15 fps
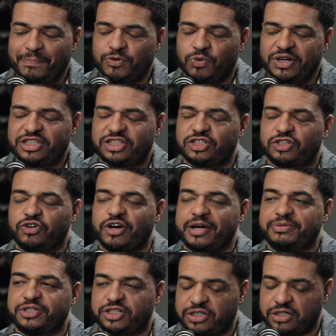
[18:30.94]
What
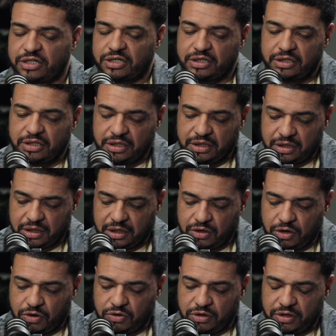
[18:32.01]
scripture
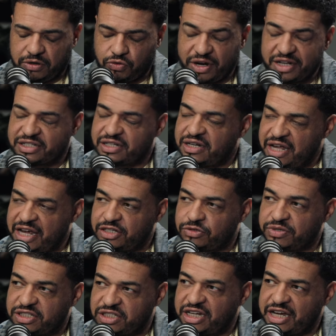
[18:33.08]
resonates
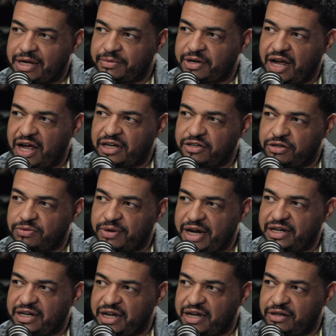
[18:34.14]
with Sam Collier
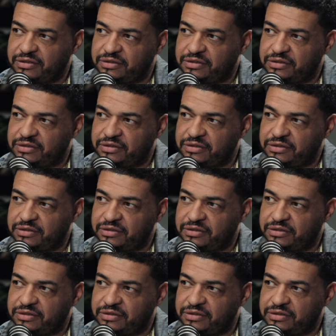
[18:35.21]
right now?